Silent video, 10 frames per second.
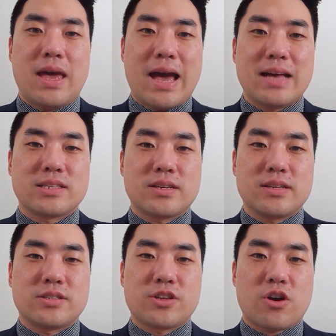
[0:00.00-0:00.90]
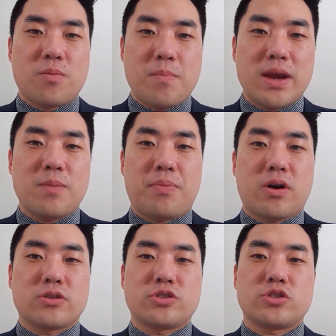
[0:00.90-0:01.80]
As it is, there are many
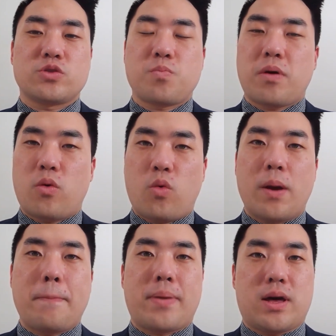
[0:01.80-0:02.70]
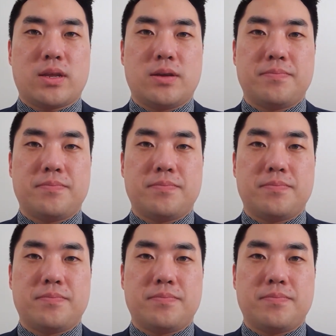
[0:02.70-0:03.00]
parts, but one body.